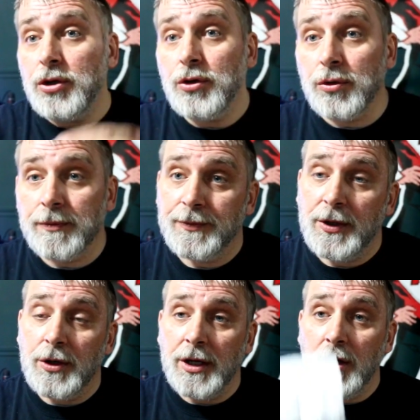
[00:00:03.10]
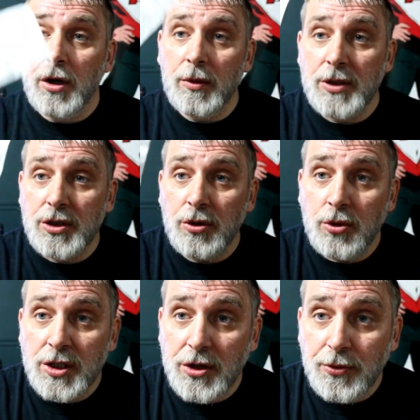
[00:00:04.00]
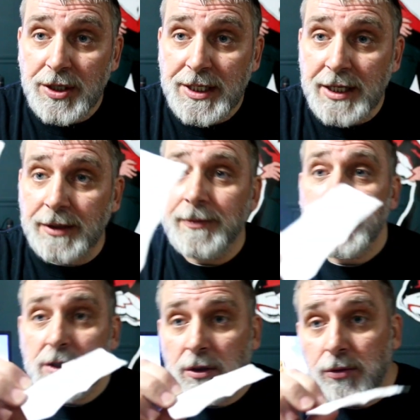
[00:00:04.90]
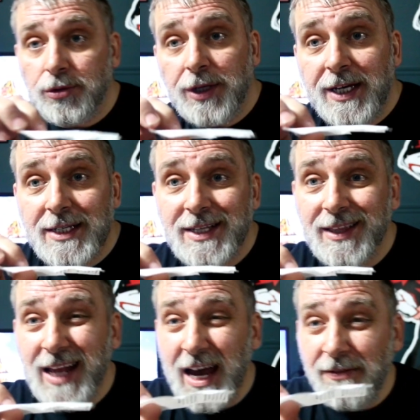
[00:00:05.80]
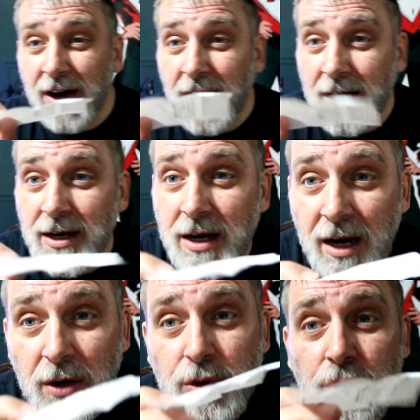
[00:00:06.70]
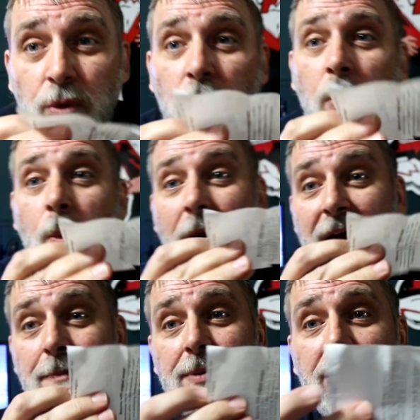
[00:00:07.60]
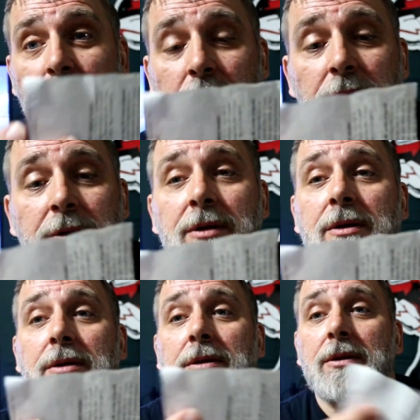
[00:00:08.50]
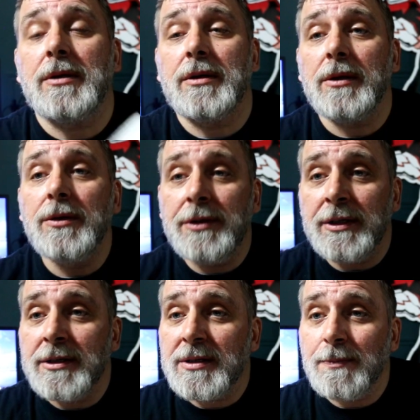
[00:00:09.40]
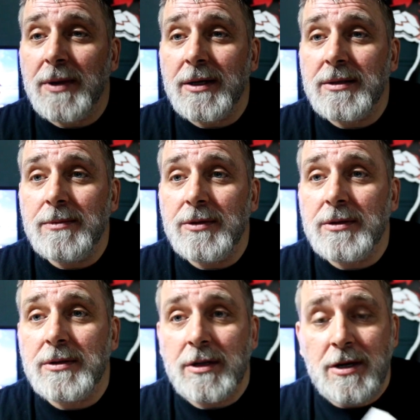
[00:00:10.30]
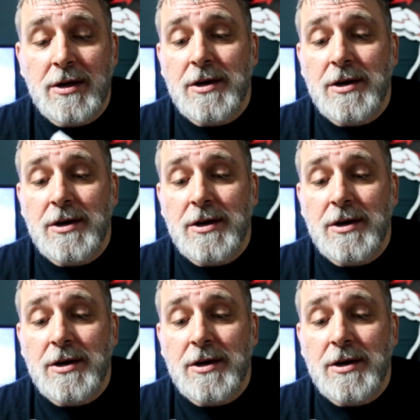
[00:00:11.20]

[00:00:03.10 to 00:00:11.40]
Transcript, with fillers: do you do you can always use the receipt so today is the life hack how to wipe your gluteus maximus